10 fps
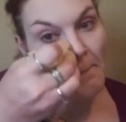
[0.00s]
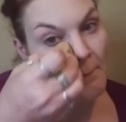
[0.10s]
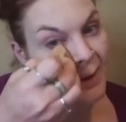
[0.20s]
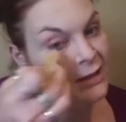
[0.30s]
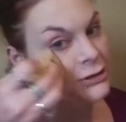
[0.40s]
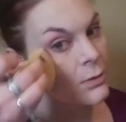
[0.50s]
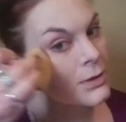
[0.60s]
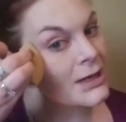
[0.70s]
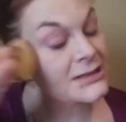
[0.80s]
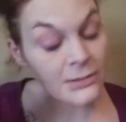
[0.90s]
Make sure
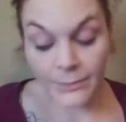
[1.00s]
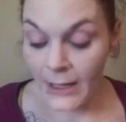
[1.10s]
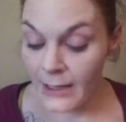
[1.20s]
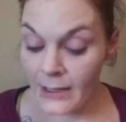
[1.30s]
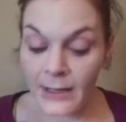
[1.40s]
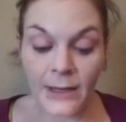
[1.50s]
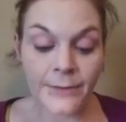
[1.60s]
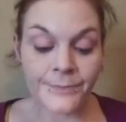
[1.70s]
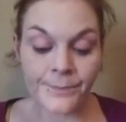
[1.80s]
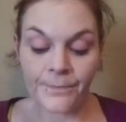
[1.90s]
we're nice and
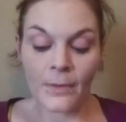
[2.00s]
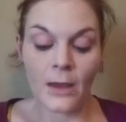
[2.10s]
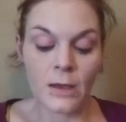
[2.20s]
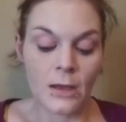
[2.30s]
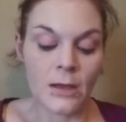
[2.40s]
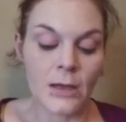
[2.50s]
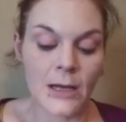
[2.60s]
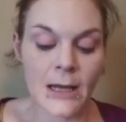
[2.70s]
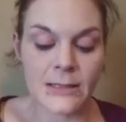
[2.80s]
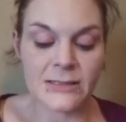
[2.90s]
blended.
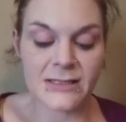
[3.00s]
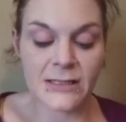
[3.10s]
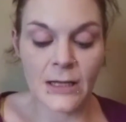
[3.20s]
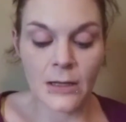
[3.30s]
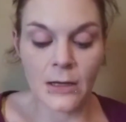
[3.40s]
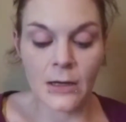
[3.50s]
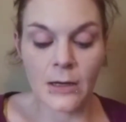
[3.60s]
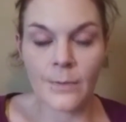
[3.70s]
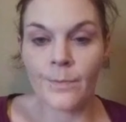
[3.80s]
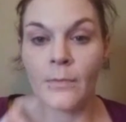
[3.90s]
Concealer.